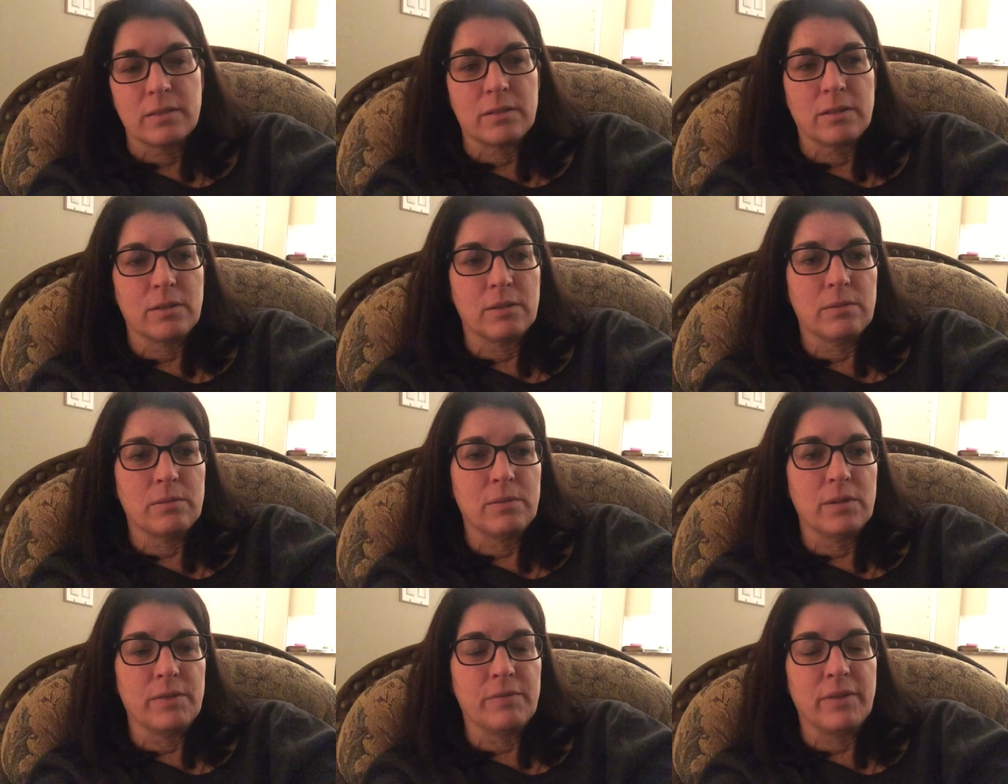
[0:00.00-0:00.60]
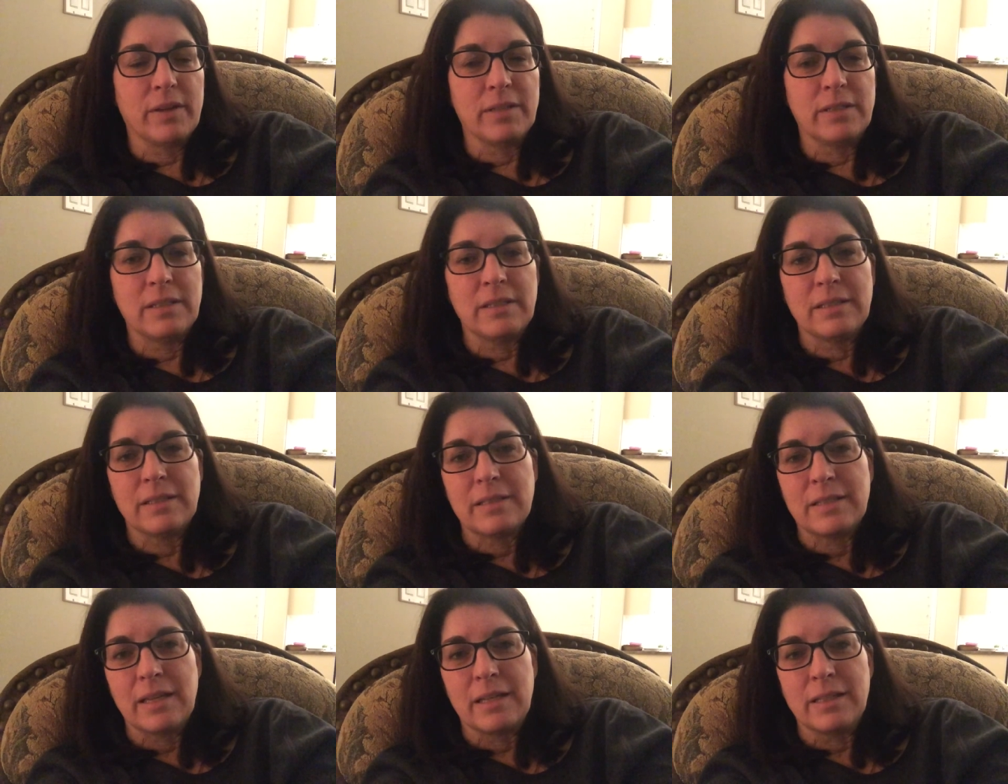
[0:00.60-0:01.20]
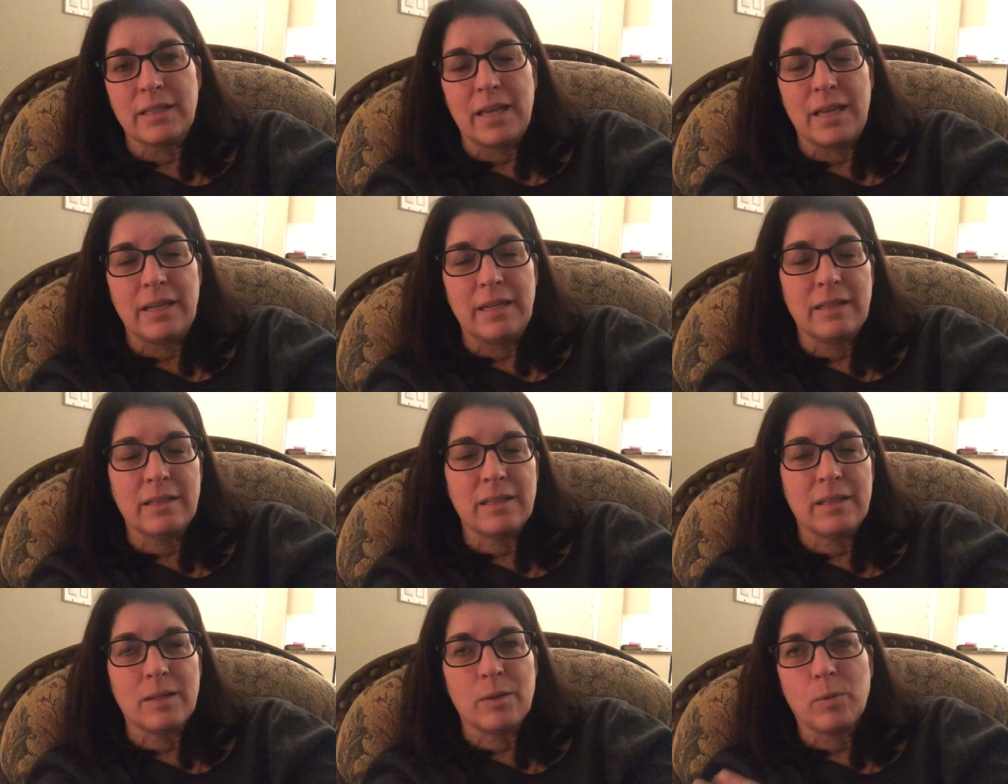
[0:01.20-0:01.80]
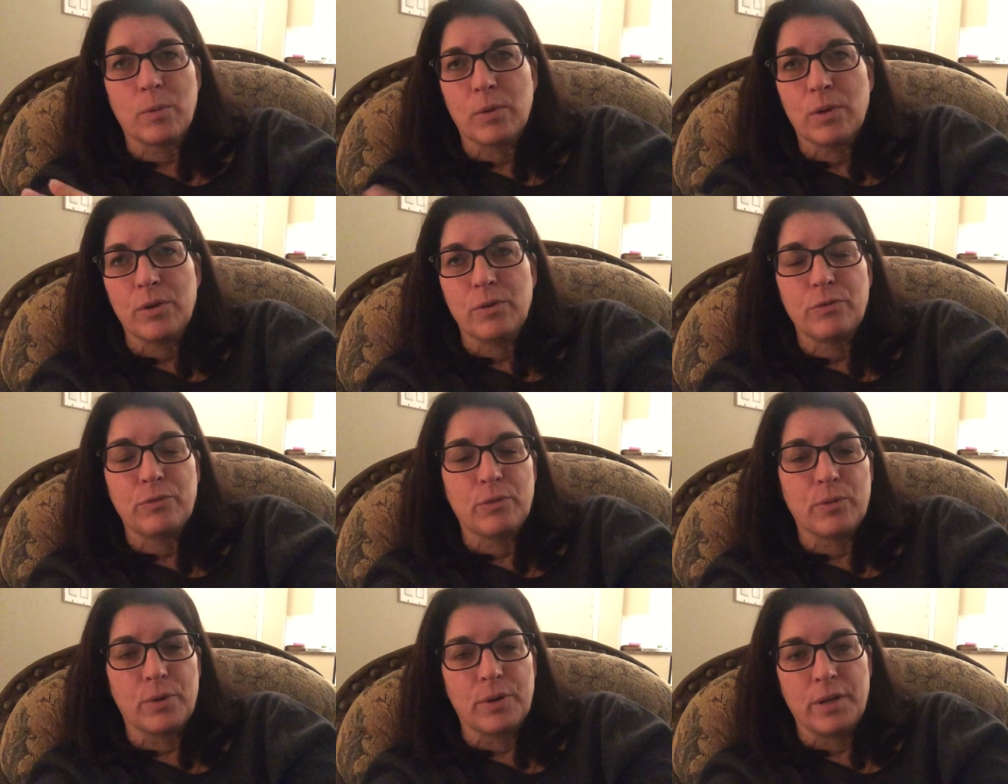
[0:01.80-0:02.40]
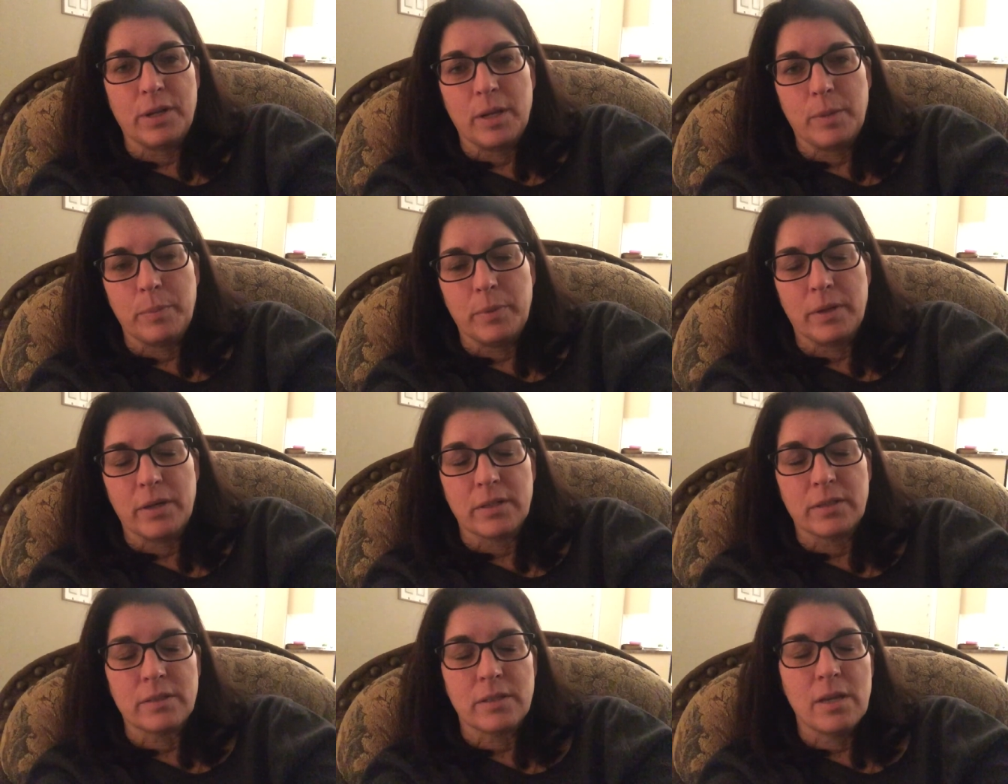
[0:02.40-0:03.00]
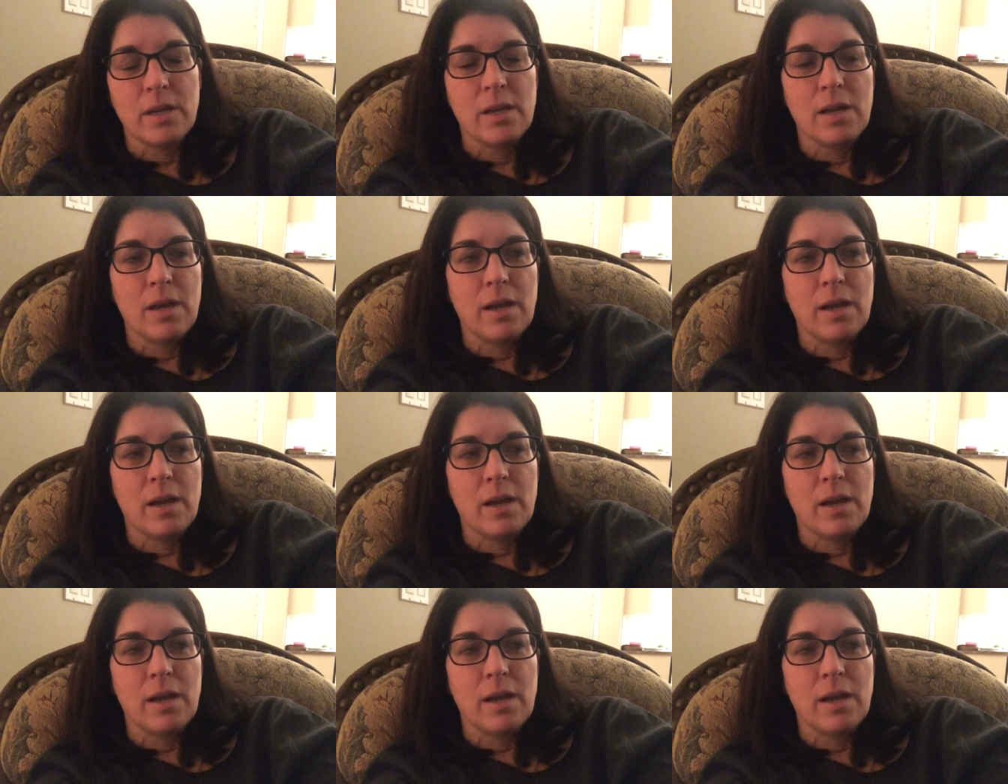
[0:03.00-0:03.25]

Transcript: So if I didn't sell anything, we're out 48 bucks.